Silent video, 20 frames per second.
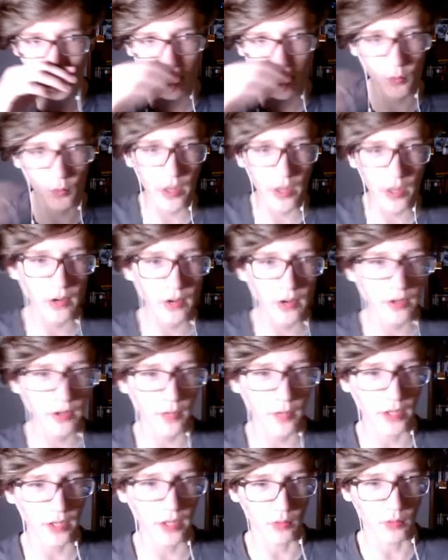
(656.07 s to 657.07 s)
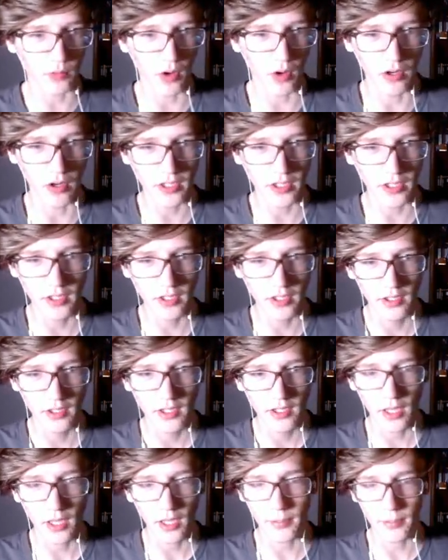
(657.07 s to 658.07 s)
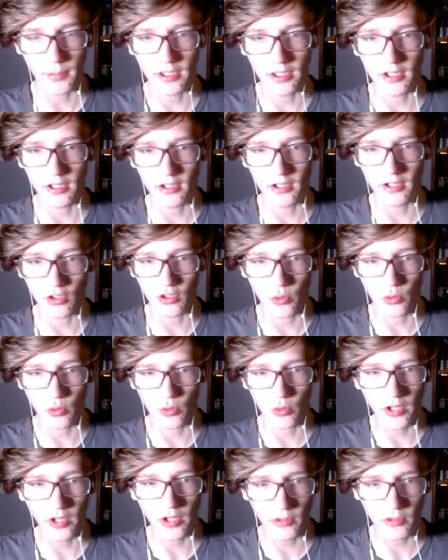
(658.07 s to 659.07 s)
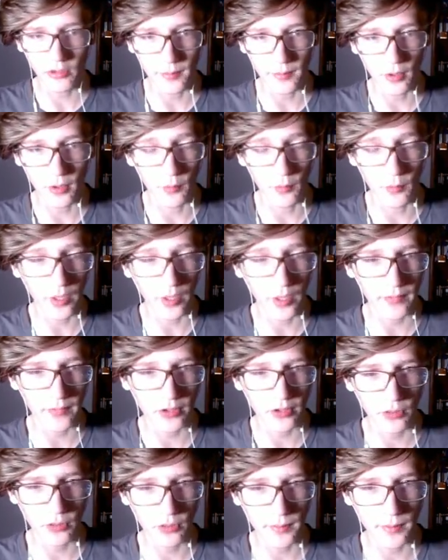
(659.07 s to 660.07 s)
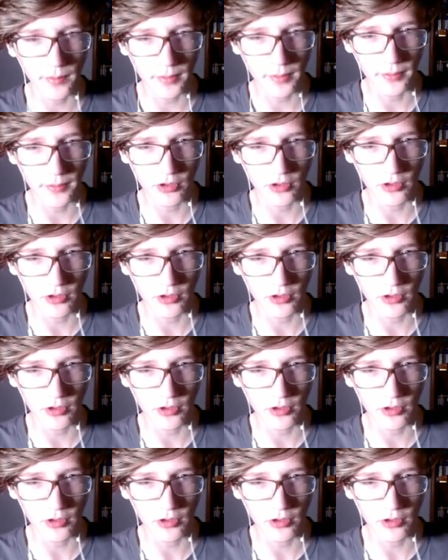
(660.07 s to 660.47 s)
know where it went wrong. I mean, the, the crazy people and whatever these people have been